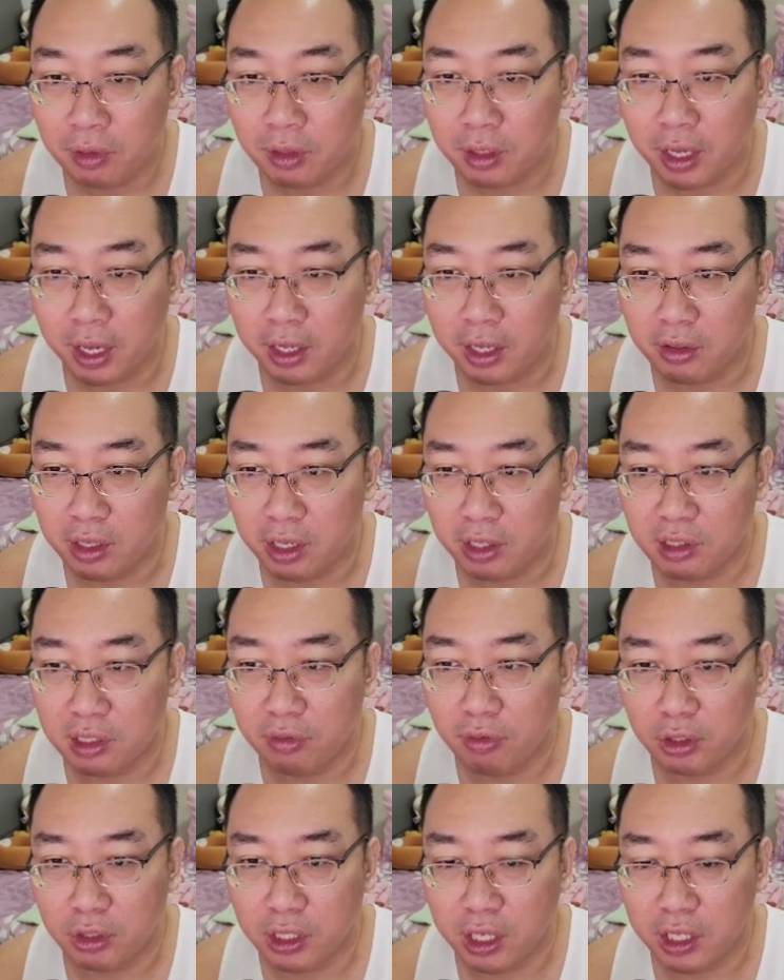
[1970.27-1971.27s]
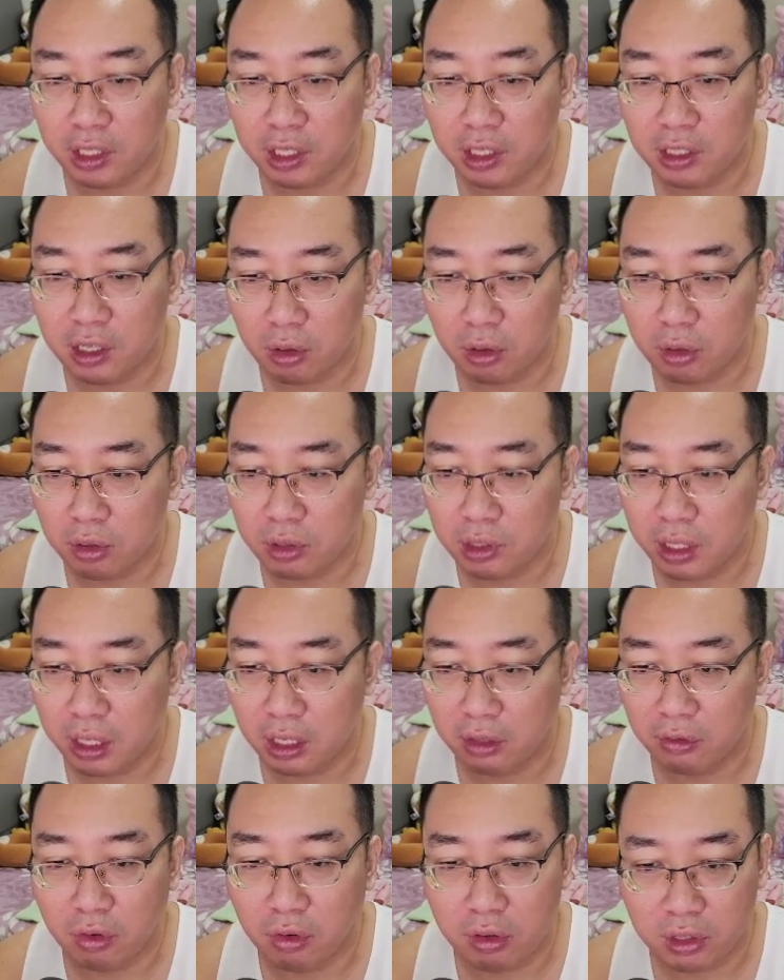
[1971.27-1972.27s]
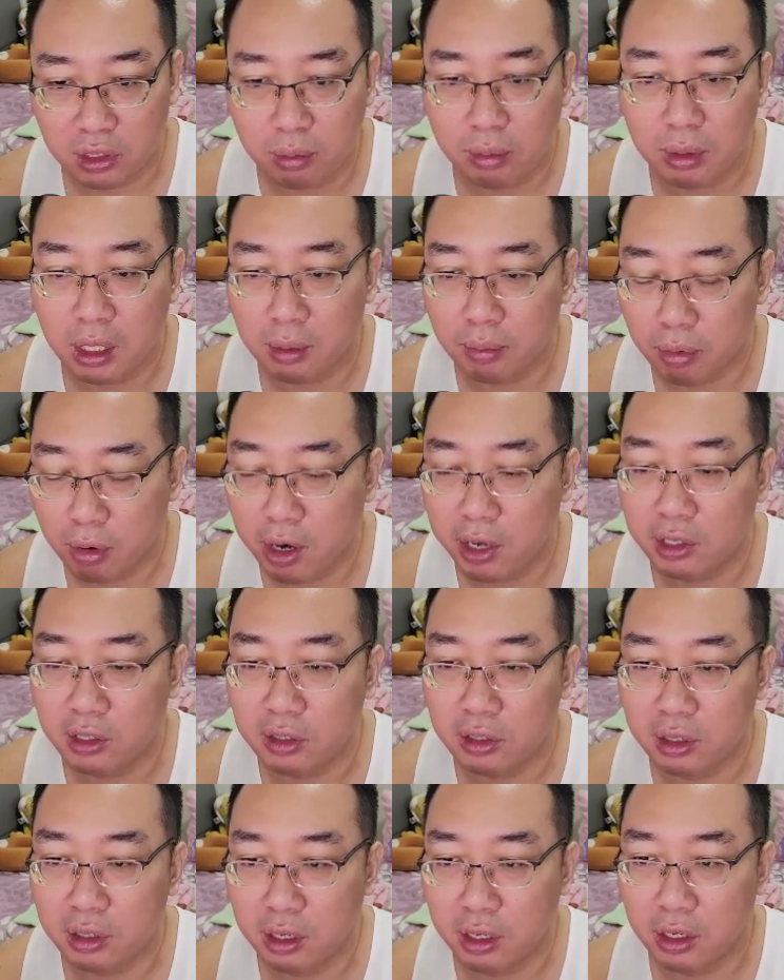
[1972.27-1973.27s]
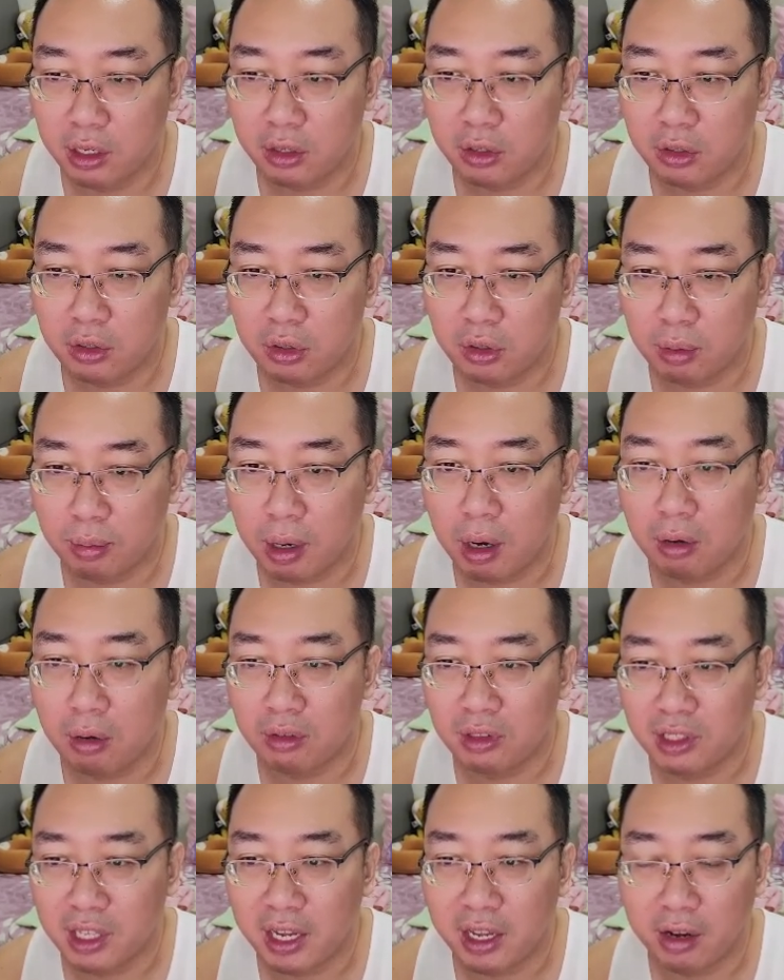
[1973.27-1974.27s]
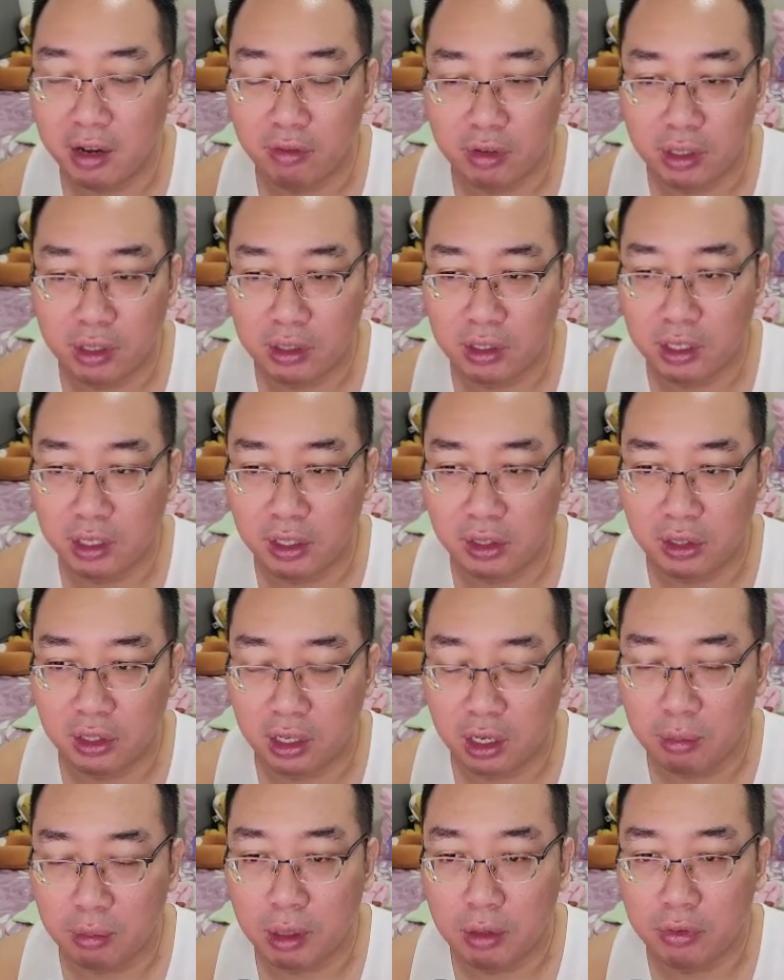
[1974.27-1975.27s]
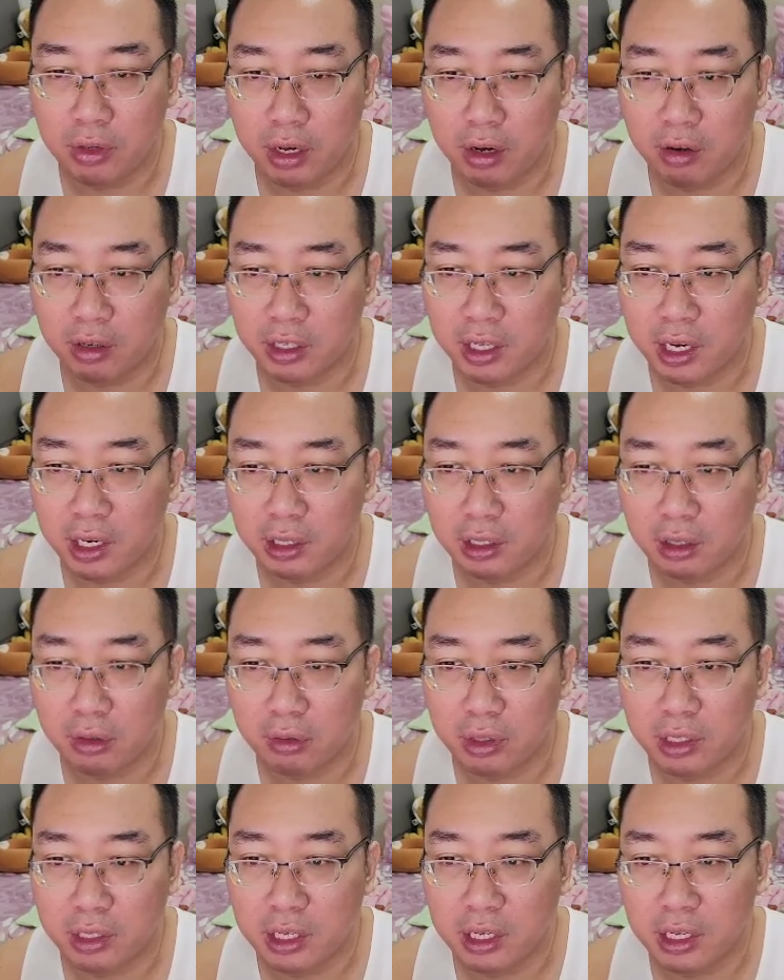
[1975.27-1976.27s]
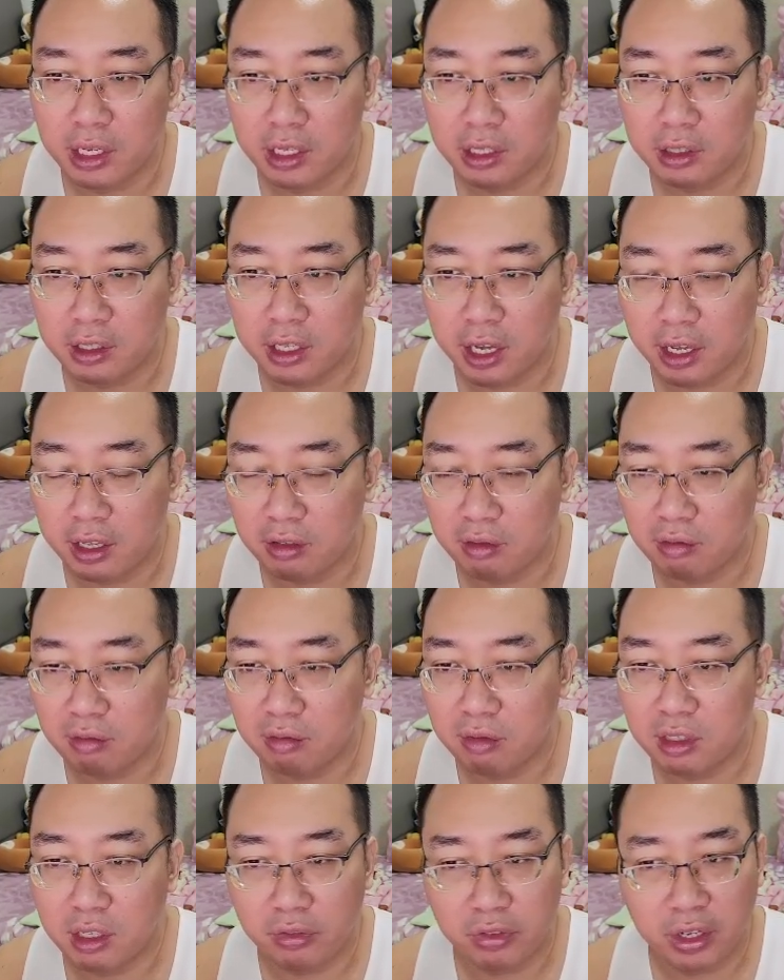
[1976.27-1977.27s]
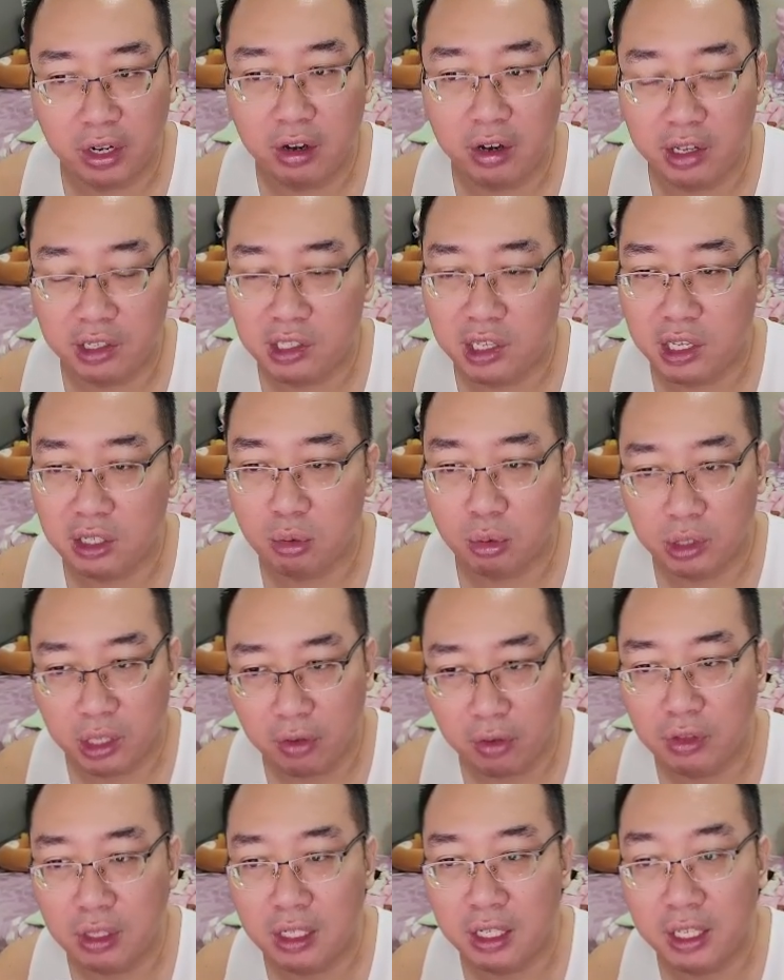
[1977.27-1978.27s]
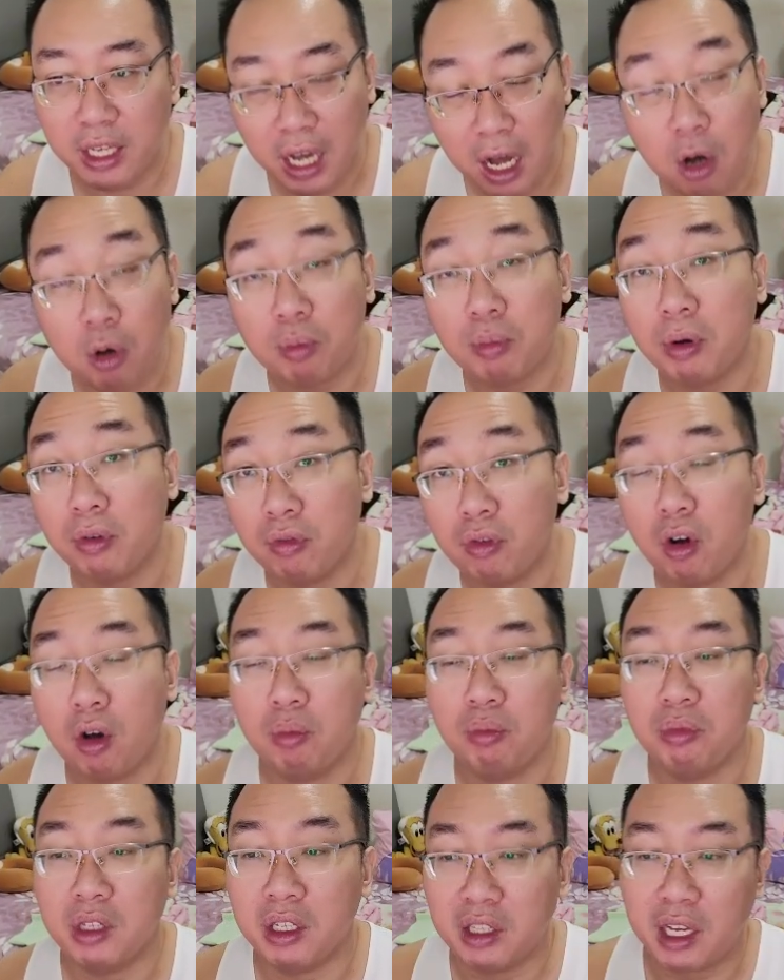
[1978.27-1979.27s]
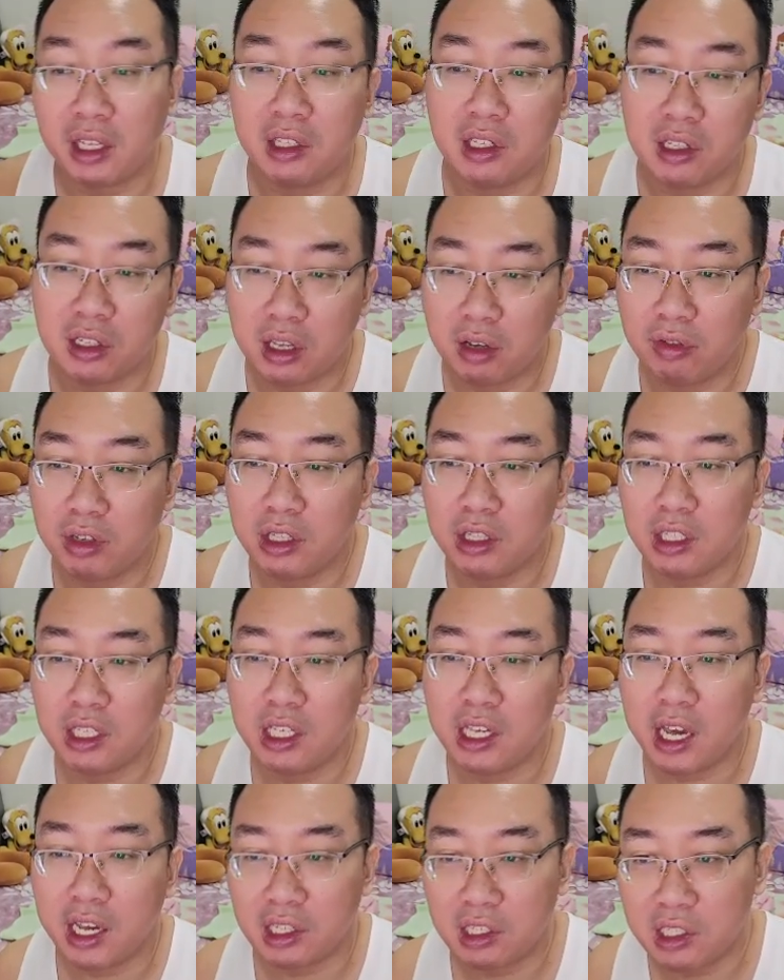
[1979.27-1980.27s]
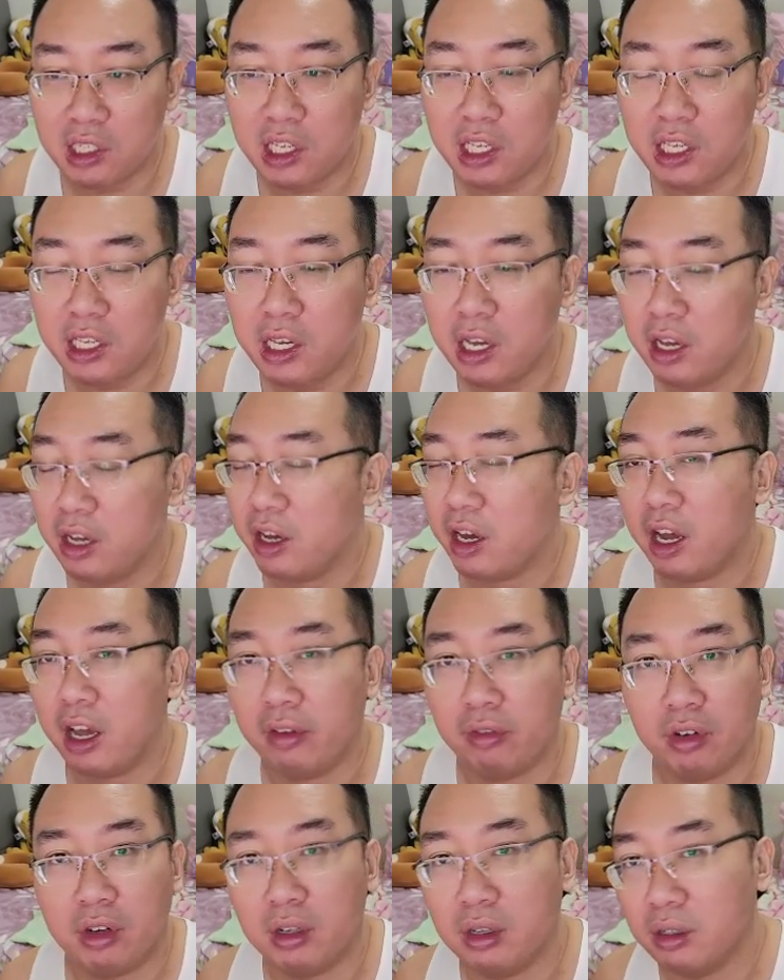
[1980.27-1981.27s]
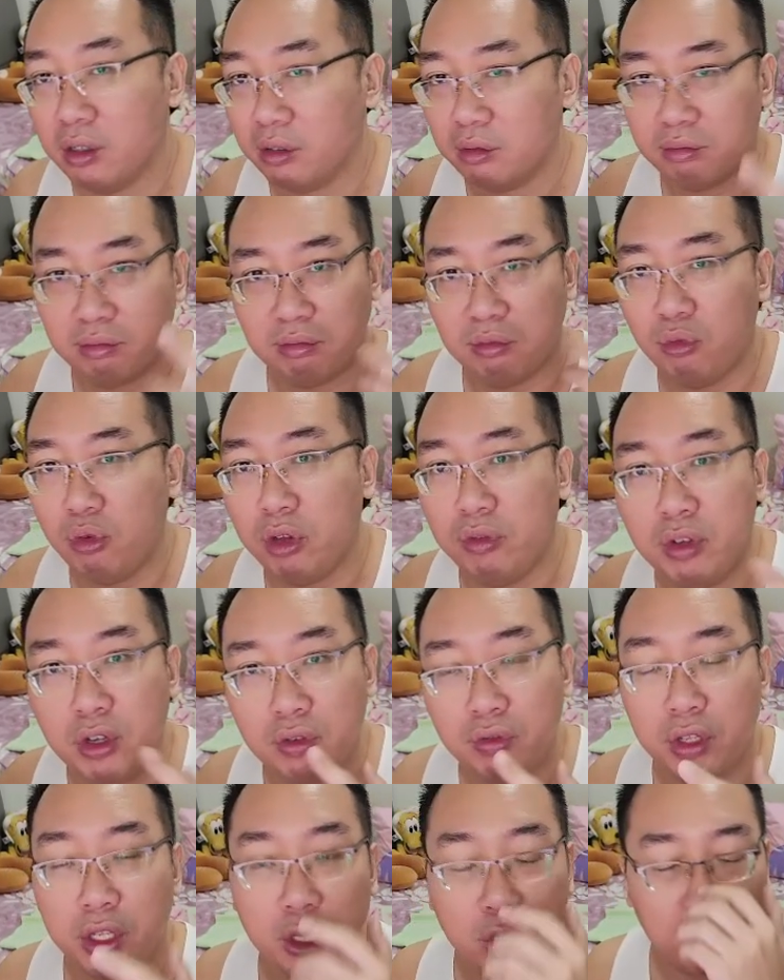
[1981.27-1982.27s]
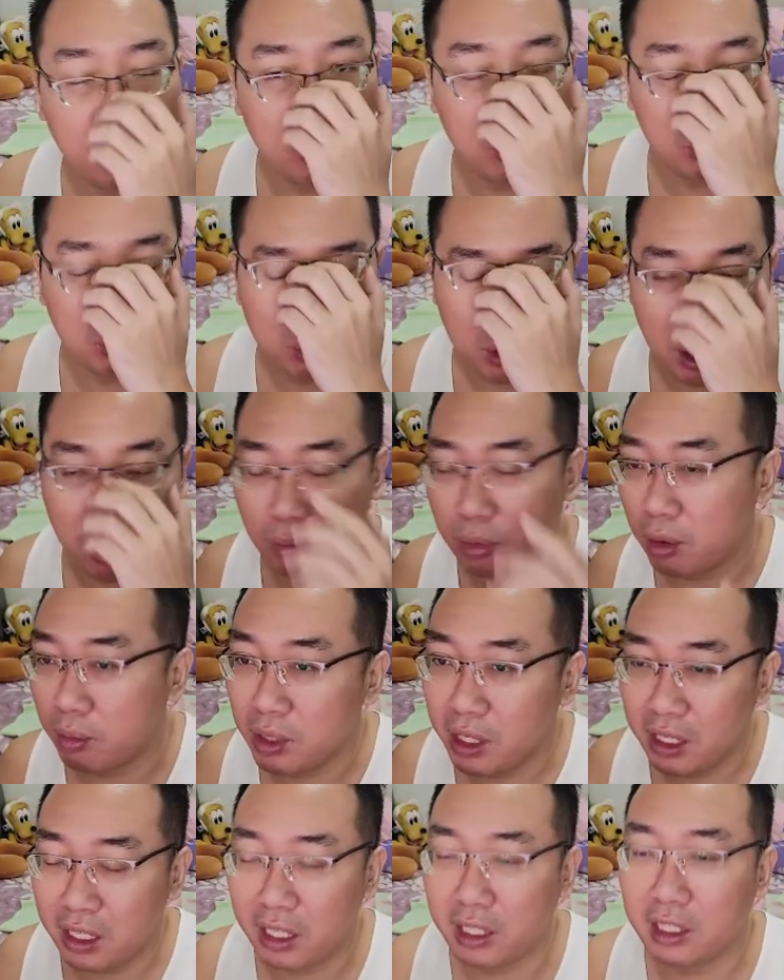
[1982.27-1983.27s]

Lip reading: And you can see 4080s are also selling for similar price. So about 900 in the above 800 category. Then 7900 XTX will definitely outperform the 9070 XT. I have a review video, I'll probably link